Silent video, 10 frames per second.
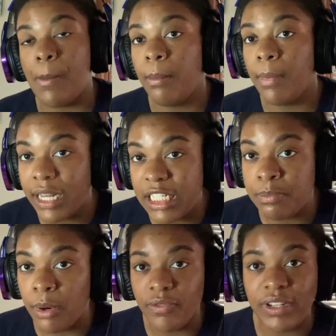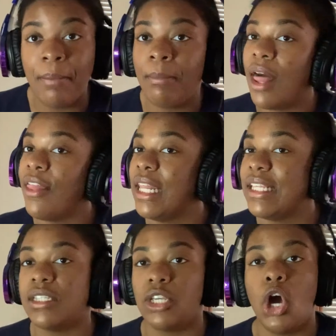couple months, birthday month,
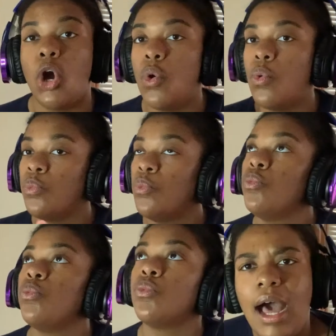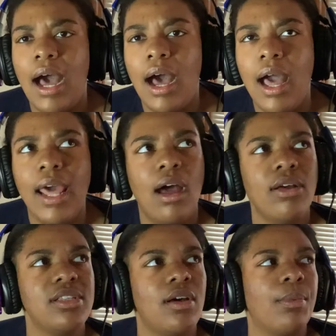let's go. And
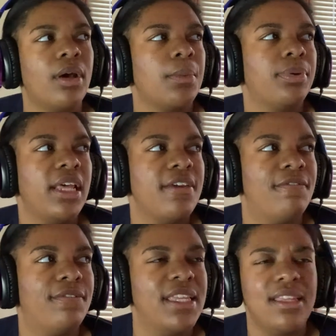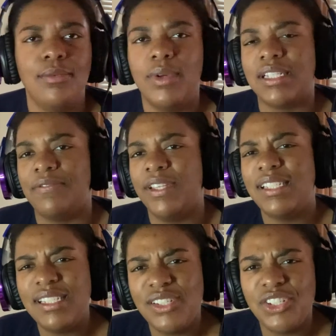also, I'm gonna play,
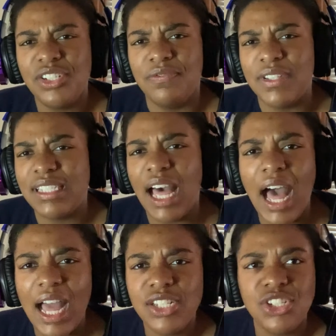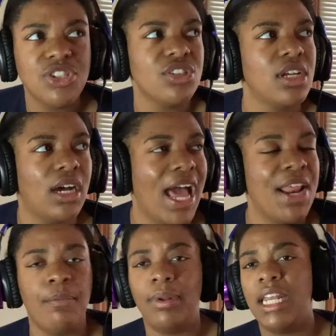Visage?
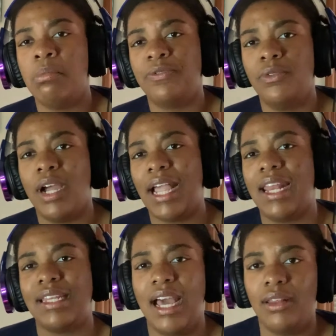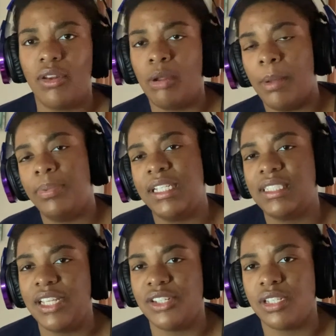I never played it before. I got it downloaded on my
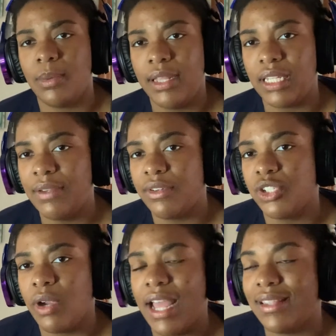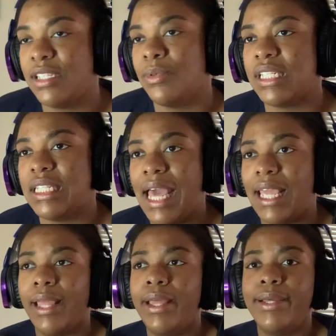PlayStation, so I'm gonna give it a try and see what it's
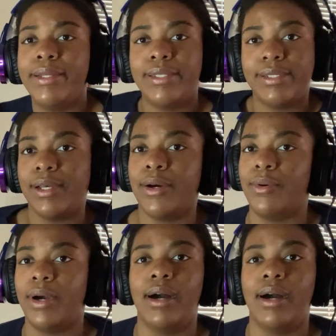like. So,